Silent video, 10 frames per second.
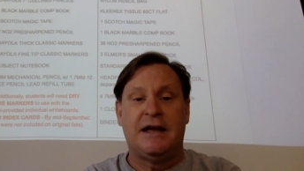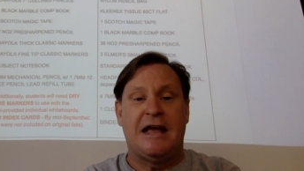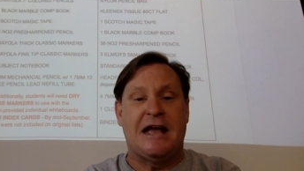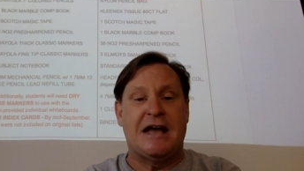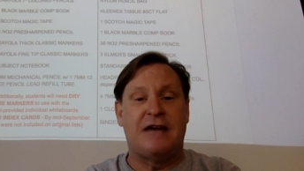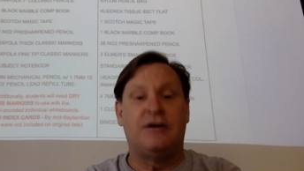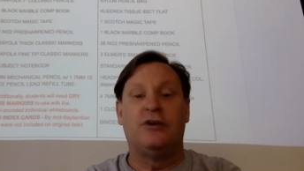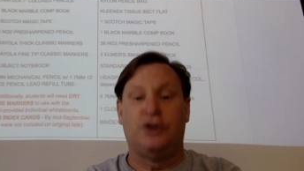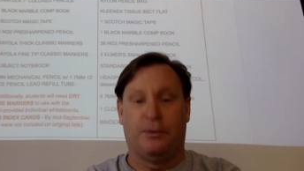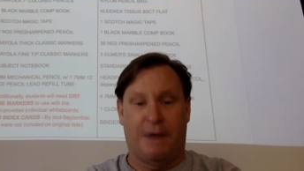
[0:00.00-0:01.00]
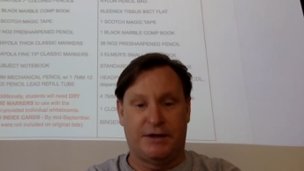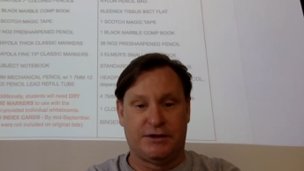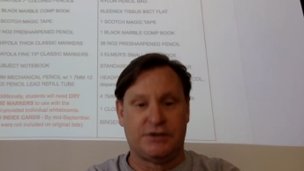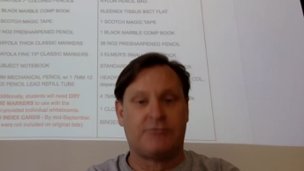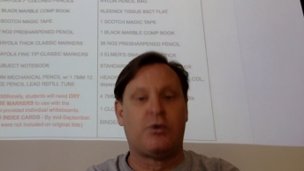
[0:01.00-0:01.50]
and your
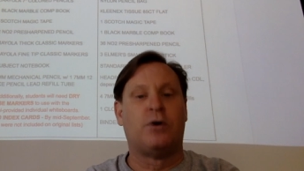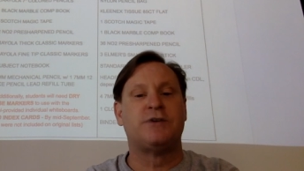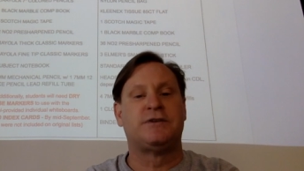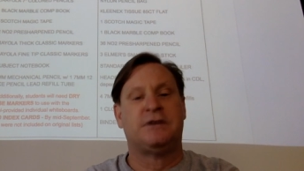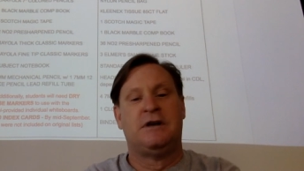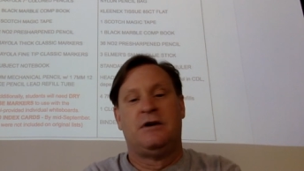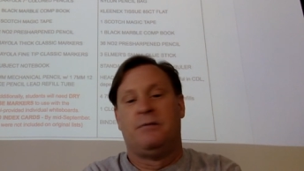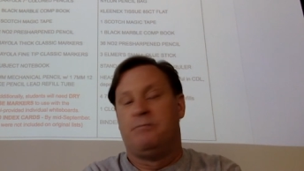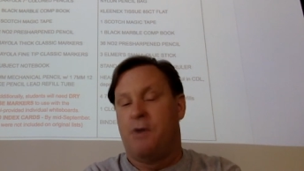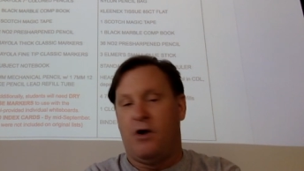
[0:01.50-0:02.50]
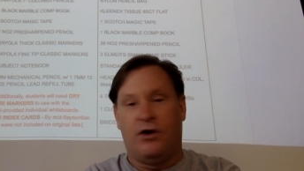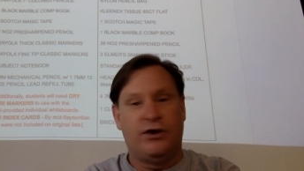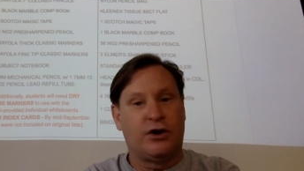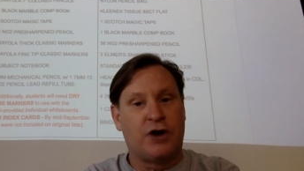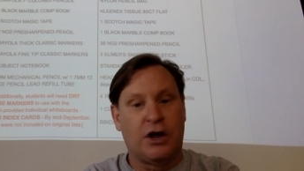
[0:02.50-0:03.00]
pencils, of course, all
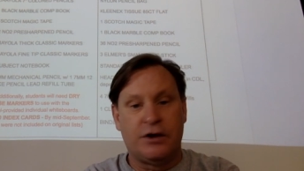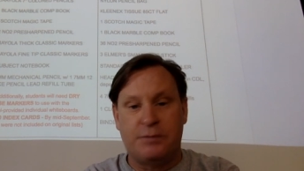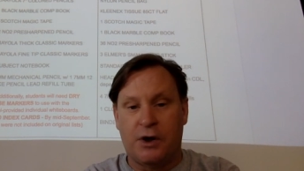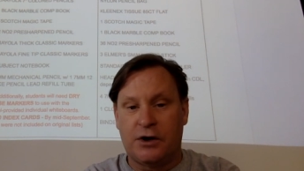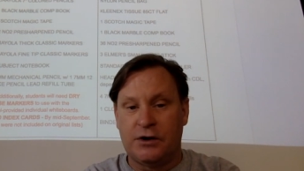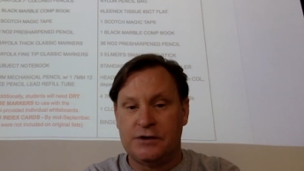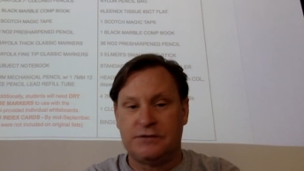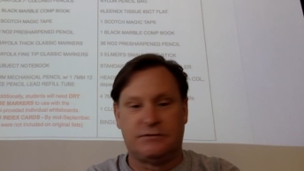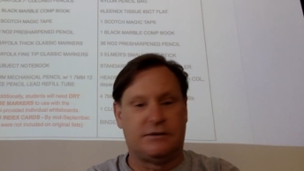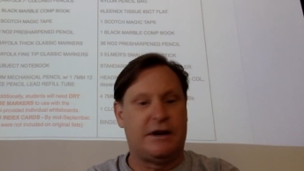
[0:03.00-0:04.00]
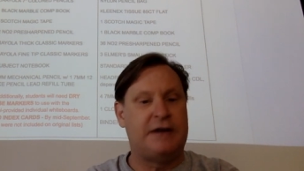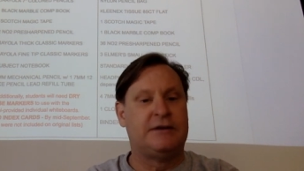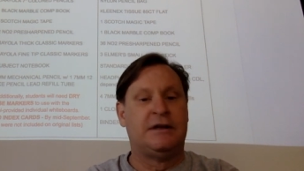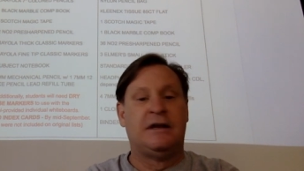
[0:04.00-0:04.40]
your colored markers, right?